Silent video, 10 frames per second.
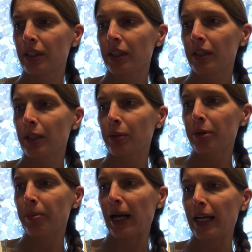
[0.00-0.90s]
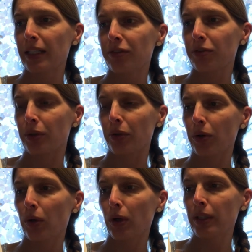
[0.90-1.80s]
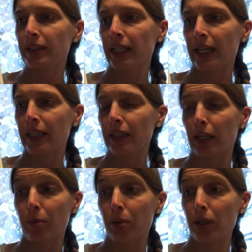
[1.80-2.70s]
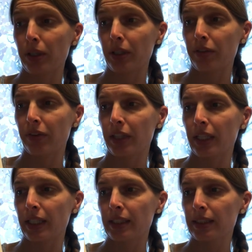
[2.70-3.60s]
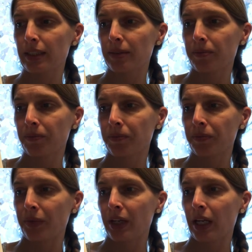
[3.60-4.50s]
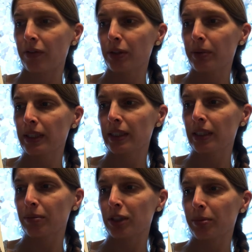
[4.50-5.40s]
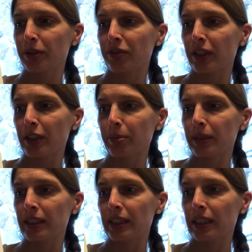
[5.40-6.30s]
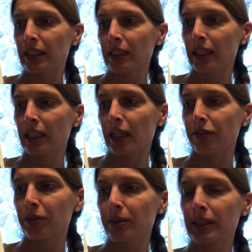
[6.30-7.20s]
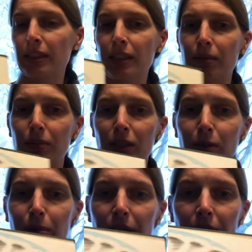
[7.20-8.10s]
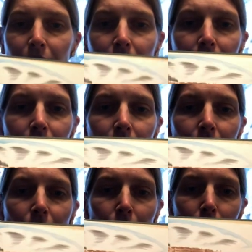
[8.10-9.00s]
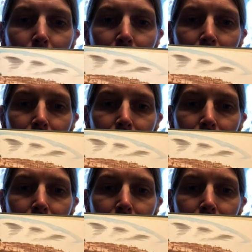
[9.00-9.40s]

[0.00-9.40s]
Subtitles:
They went back and forth all day and part of the night. Everyone seemed to be very busy, and everyone seemed to be in a hurry.